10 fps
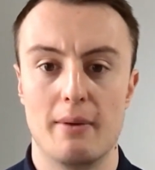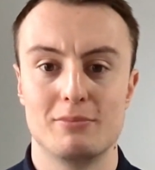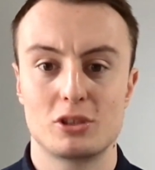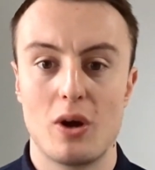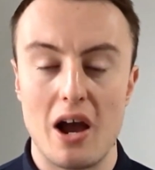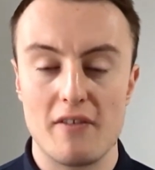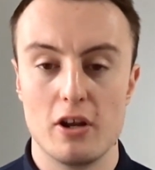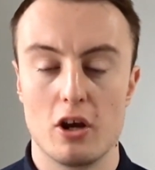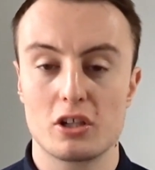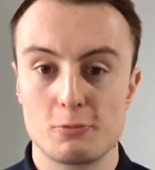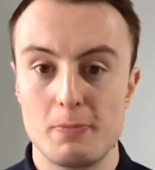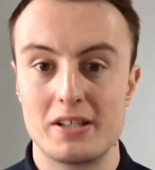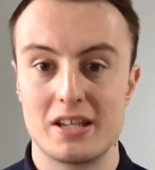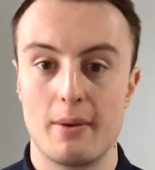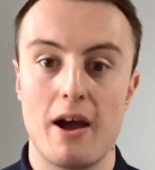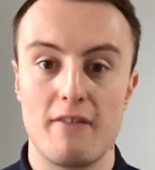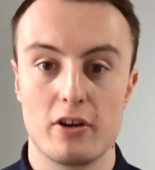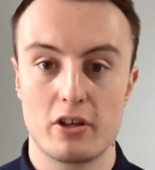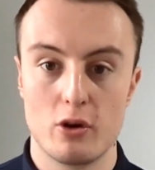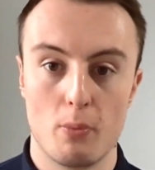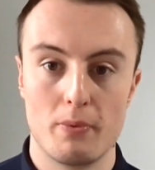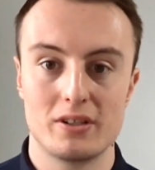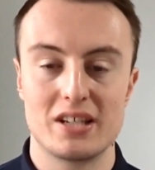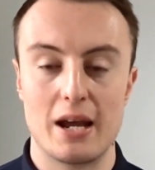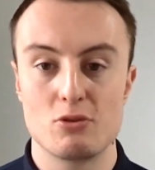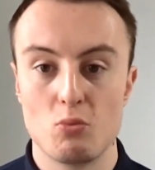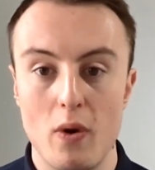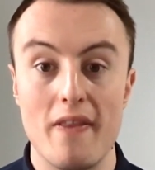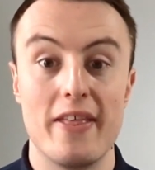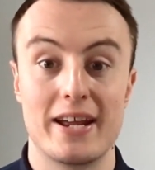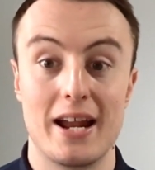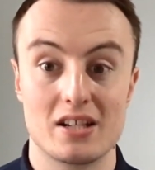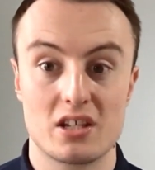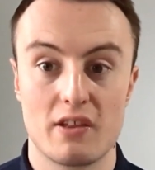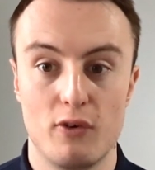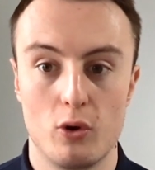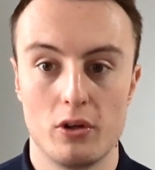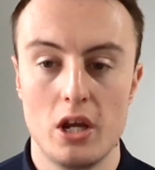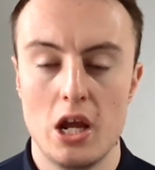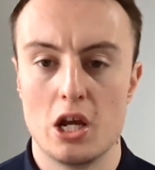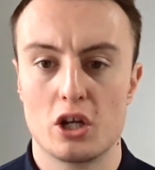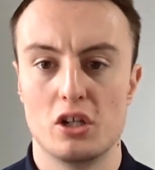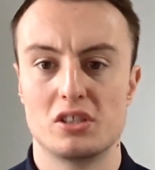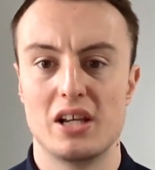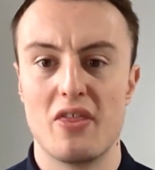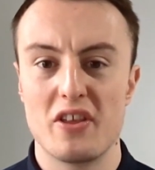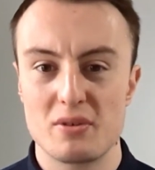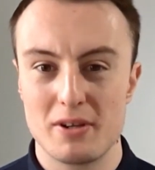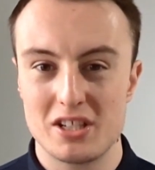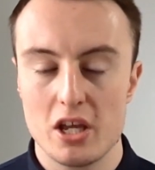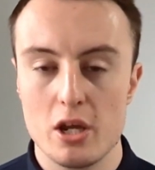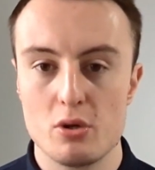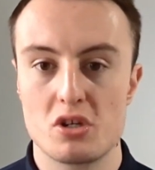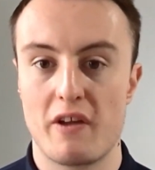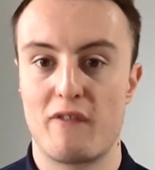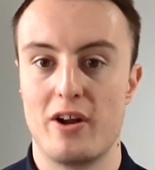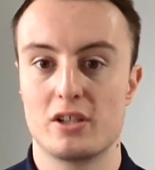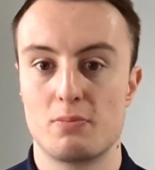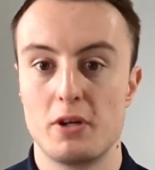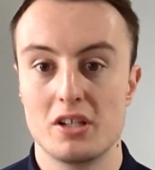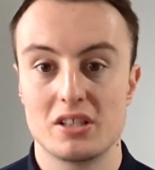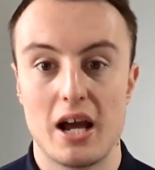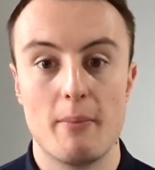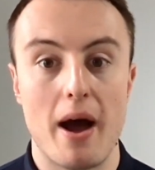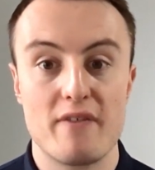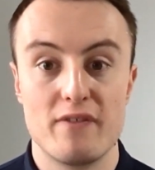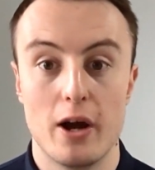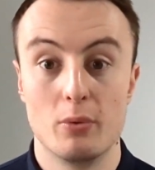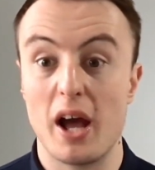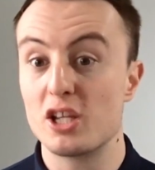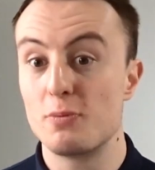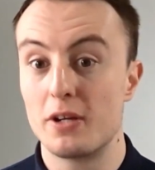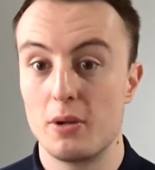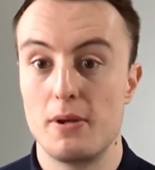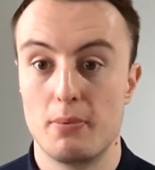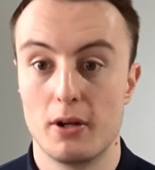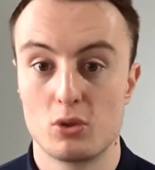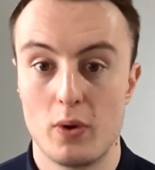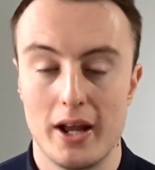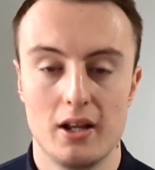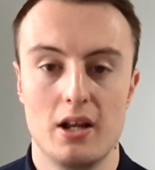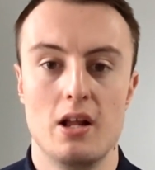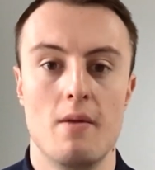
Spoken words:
So have a look, speak to them, have a look at their opening times and when they can answer the phone. Because this makes a huge difference, because I found, and speaking to people as well,